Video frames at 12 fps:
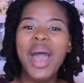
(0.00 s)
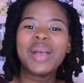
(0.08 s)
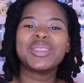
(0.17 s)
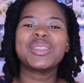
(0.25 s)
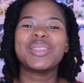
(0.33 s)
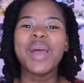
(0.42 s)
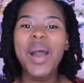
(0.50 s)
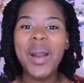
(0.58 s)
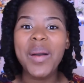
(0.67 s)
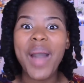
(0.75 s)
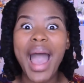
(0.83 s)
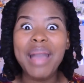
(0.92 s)
So
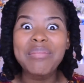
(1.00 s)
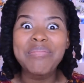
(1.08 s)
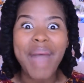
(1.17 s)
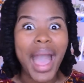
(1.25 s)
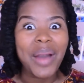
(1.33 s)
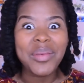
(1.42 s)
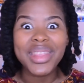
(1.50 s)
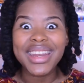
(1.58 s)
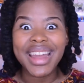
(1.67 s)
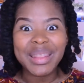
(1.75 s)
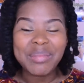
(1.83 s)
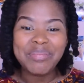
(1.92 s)
I'm back with
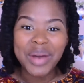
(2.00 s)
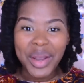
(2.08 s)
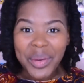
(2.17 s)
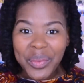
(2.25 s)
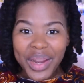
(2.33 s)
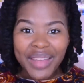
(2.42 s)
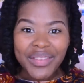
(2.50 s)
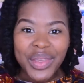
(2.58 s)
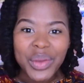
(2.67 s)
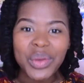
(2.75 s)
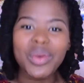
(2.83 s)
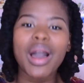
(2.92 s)
another book
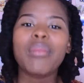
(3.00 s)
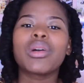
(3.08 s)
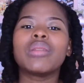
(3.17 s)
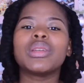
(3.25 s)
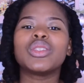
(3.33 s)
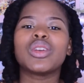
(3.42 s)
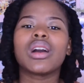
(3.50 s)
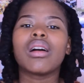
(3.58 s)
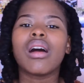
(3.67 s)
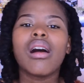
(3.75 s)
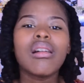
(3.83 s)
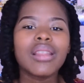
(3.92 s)
review. I'm going to be doing a
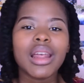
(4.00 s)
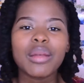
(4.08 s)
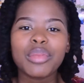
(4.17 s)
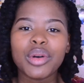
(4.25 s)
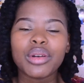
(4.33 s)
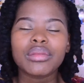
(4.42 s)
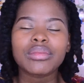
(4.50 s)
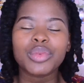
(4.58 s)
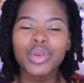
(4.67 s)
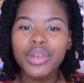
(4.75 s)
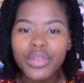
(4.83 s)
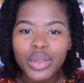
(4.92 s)
whole lot of book
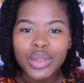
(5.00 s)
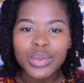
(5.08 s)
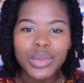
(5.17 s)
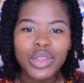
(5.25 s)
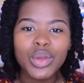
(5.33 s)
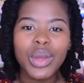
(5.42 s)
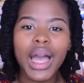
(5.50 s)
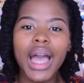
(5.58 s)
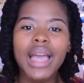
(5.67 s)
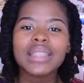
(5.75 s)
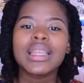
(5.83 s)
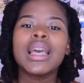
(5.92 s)
reviews with you
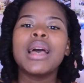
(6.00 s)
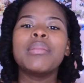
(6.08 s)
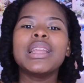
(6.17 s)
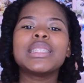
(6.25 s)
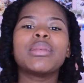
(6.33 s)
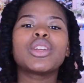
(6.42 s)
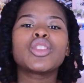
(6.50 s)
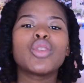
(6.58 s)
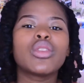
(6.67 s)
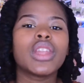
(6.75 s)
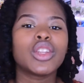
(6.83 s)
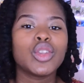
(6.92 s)
guys. Please make
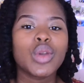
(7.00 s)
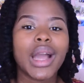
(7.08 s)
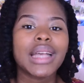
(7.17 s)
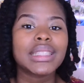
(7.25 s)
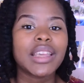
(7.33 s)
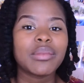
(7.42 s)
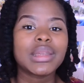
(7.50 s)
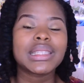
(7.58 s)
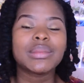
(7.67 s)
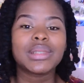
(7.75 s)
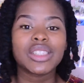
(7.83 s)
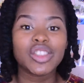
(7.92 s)
sure that you guys give me
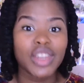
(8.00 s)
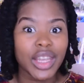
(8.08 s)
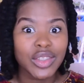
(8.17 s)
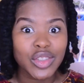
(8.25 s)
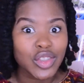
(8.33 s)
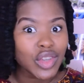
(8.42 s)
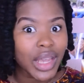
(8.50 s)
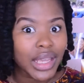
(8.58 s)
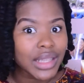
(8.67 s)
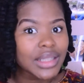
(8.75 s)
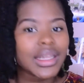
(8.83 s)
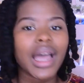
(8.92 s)
some
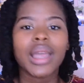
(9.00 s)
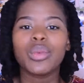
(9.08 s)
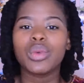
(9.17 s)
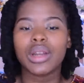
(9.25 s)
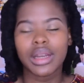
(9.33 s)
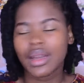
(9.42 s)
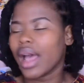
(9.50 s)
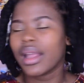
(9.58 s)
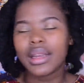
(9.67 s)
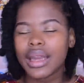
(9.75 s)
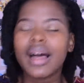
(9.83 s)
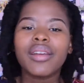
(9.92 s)
suggestions. I
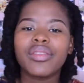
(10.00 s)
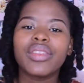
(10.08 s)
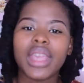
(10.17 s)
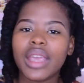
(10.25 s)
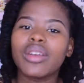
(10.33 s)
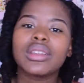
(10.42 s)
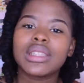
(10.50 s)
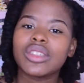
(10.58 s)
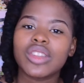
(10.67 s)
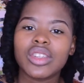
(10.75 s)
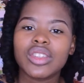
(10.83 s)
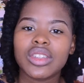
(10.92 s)
love hearing
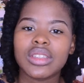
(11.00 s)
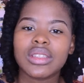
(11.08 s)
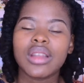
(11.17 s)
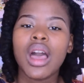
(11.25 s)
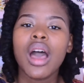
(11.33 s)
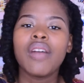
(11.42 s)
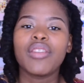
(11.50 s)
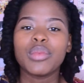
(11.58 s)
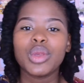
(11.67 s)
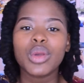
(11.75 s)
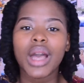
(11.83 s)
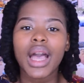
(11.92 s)
suggestions from
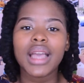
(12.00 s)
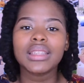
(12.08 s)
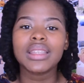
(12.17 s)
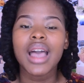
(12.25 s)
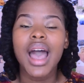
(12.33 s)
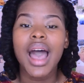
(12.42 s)
you guys.